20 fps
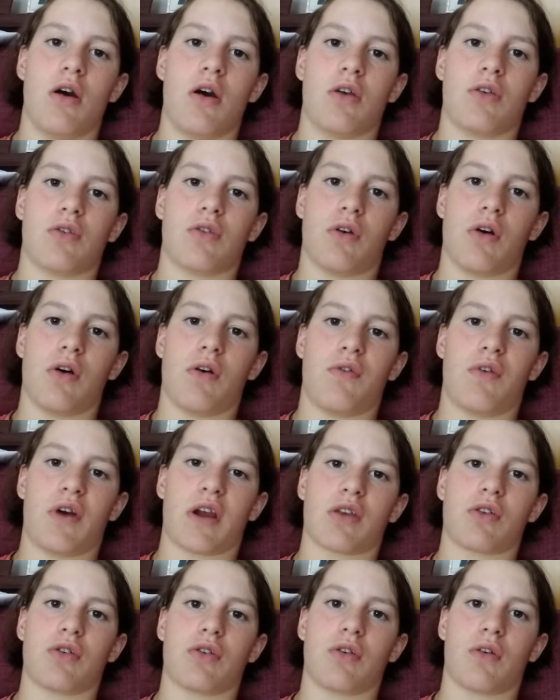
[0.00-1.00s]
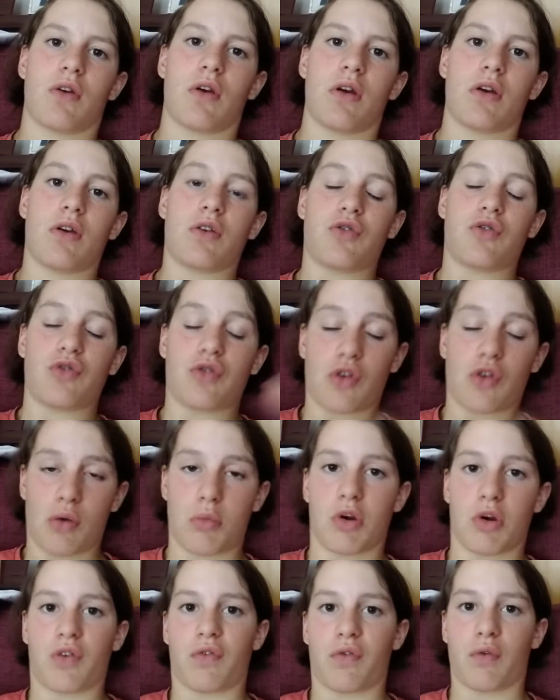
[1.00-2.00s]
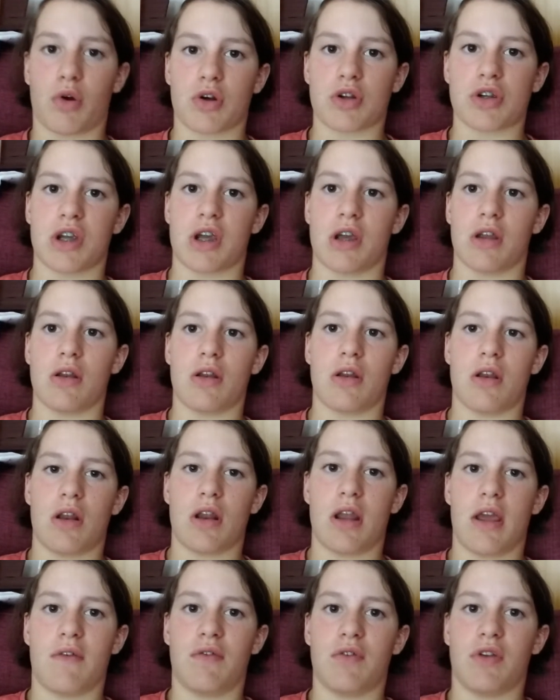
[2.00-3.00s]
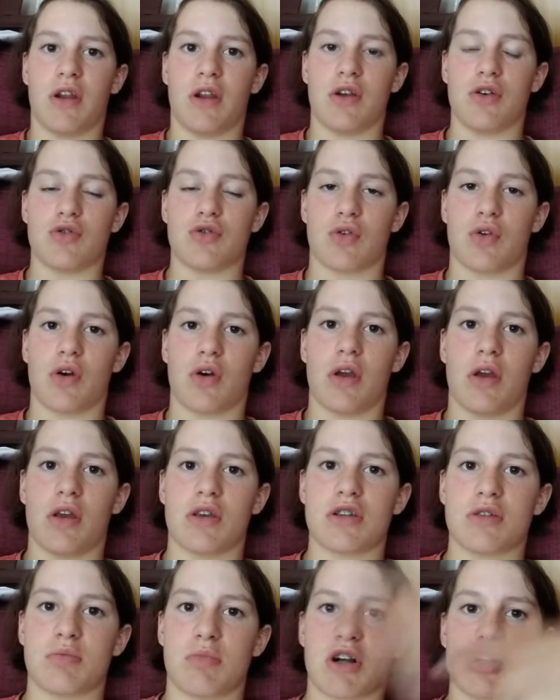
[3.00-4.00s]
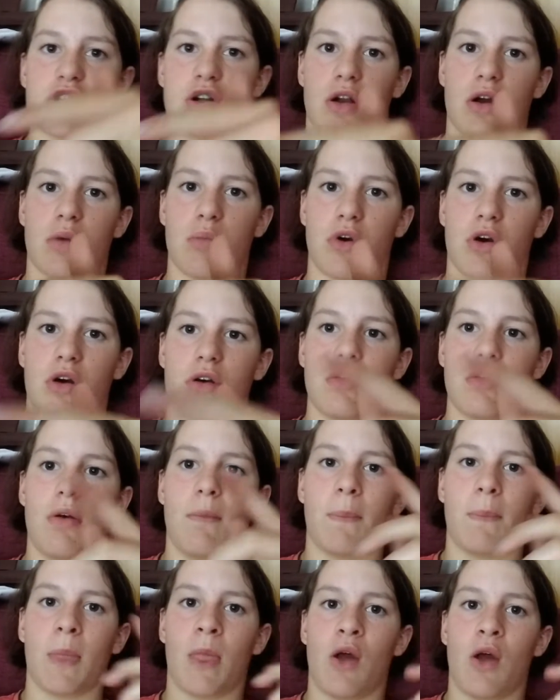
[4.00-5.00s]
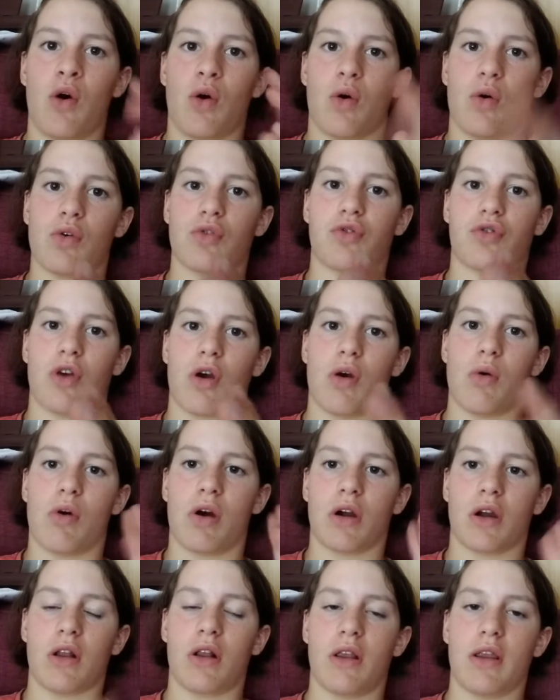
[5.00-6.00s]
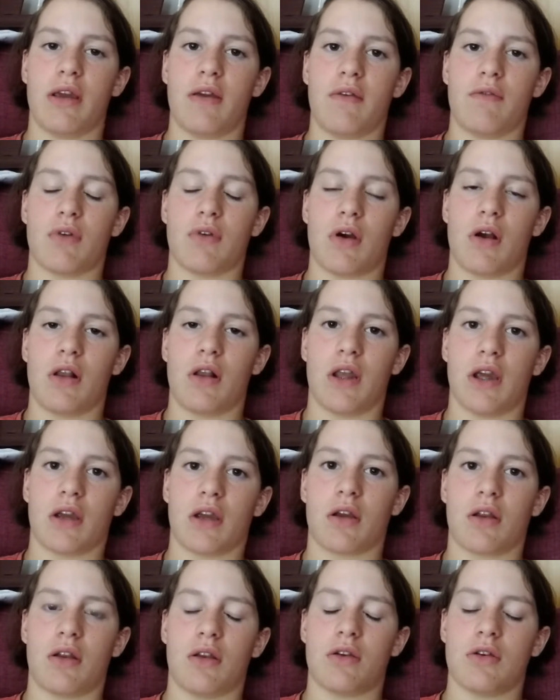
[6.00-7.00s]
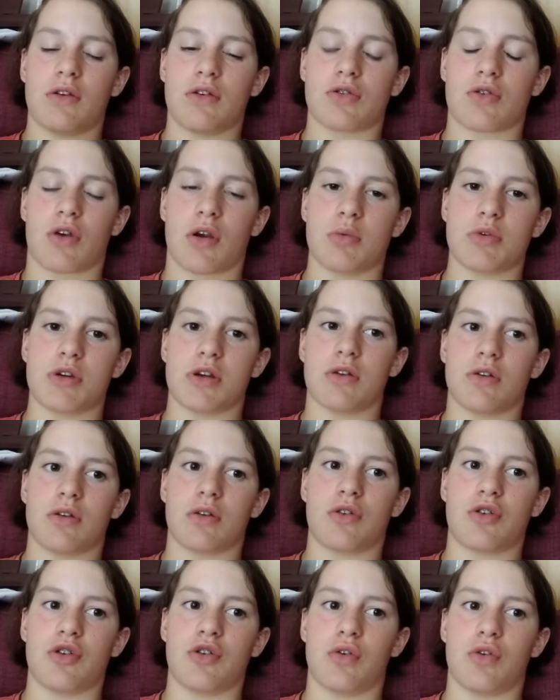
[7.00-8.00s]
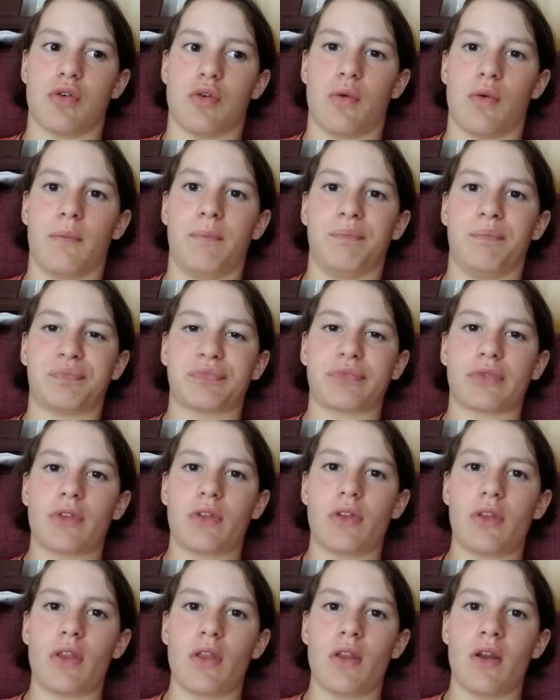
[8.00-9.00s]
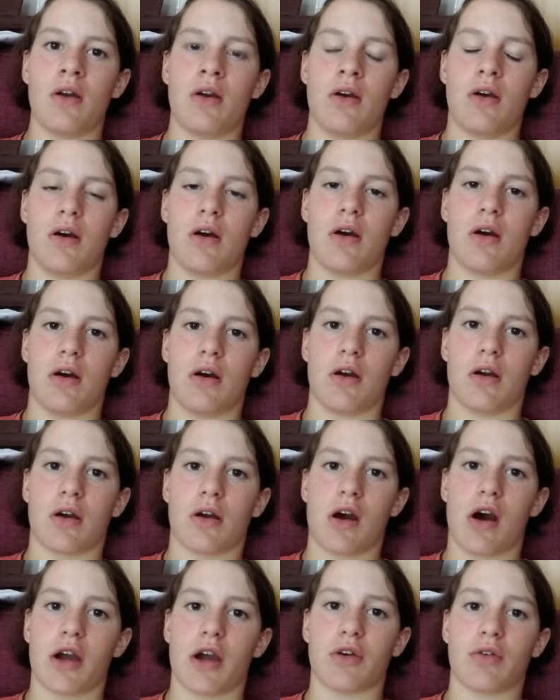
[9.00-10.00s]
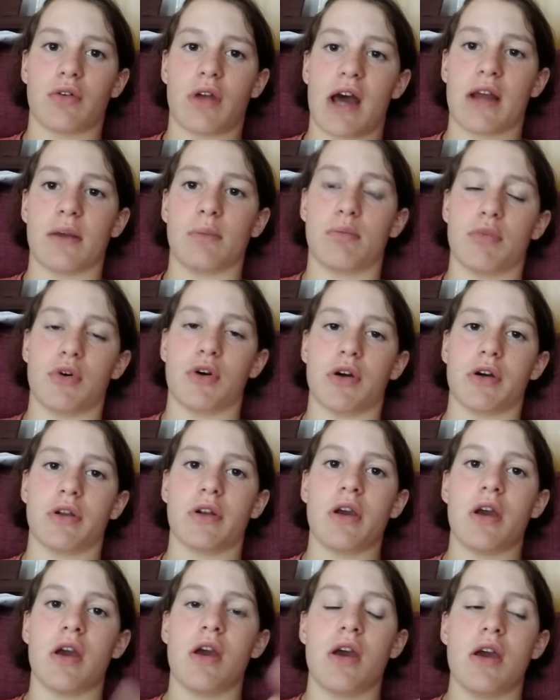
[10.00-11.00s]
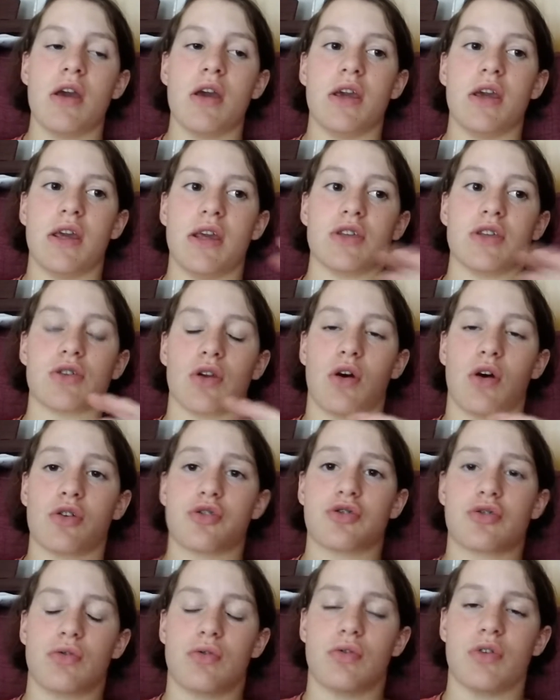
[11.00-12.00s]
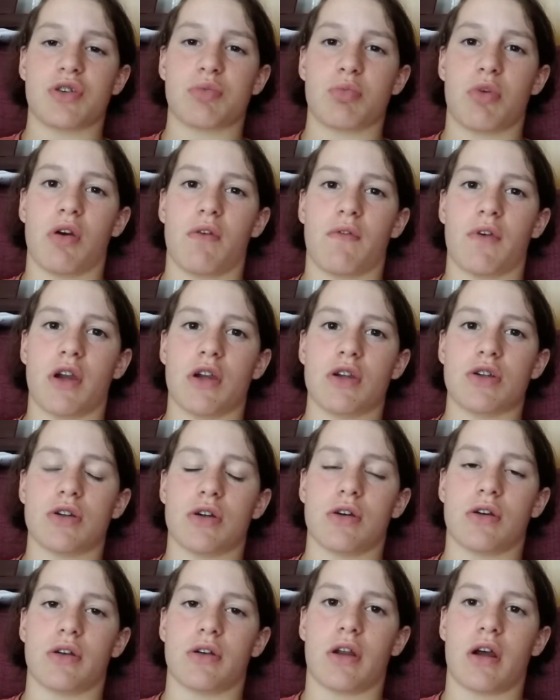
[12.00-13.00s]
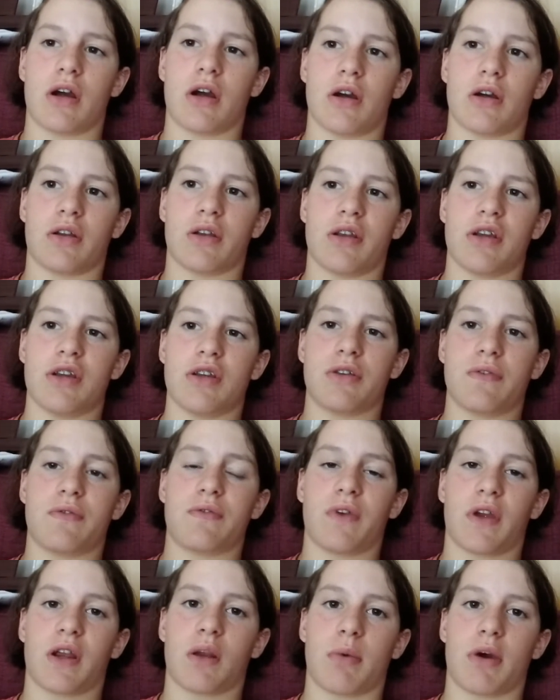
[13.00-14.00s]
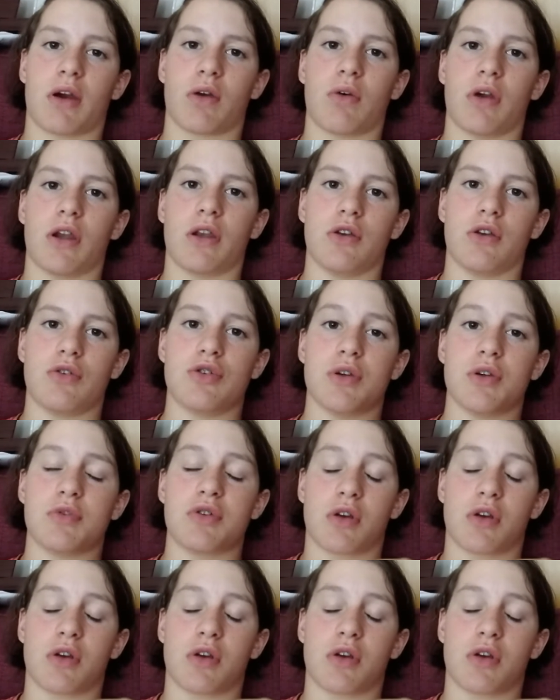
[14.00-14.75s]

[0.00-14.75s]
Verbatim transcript: So thanks so much for watching. If you did enjoy, smash the like button. Also, I'm going to leave a link in the description to a guy called Adam Byrne. He's lost all his motivation and he's thinking about quitting YouTube.